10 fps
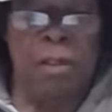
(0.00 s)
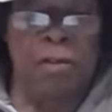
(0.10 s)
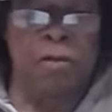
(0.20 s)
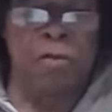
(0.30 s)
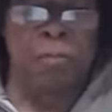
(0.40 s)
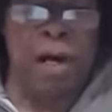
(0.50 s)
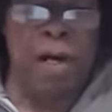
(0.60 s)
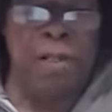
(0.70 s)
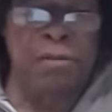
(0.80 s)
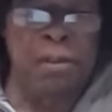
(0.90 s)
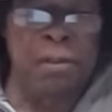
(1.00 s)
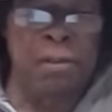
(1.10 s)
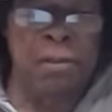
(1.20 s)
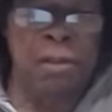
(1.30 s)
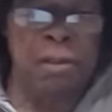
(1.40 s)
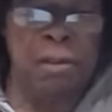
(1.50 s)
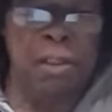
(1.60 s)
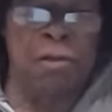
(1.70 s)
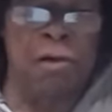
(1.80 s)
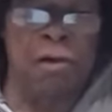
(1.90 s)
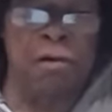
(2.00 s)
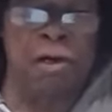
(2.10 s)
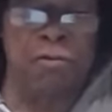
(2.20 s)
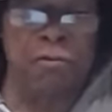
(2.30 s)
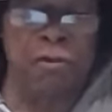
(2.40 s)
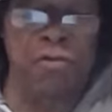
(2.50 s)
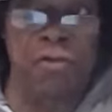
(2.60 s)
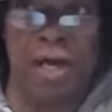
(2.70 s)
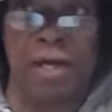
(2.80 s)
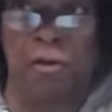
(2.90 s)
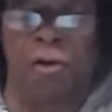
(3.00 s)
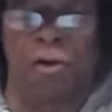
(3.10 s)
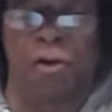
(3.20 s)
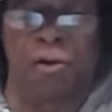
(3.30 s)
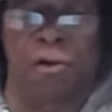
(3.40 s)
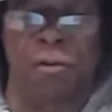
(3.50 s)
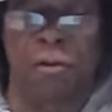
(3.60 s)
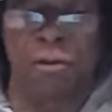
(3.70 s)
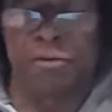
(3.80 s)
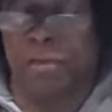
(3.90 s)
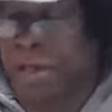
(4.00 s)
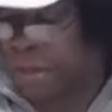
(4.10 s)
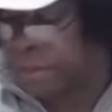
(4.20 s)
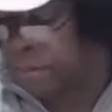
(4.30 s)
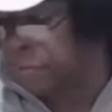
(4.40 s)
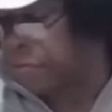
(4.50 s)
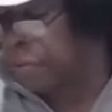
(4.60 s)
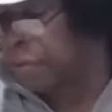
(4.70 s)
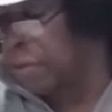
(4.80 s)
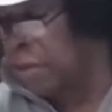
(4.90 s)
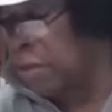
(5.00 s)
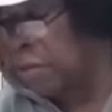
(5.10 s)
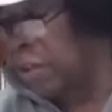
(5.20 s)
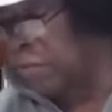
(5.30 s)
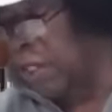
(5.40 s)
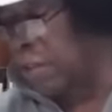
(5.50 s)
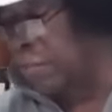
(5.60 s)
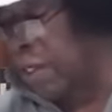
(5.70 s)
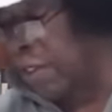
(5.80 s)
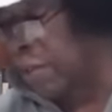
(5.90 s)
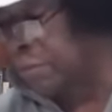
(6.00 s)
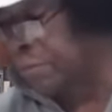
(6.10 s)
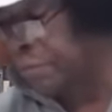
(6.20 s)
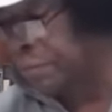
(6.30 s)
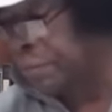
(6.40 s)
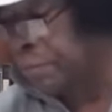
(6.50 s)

and it is binding in all countries at all times. Keep that in mind.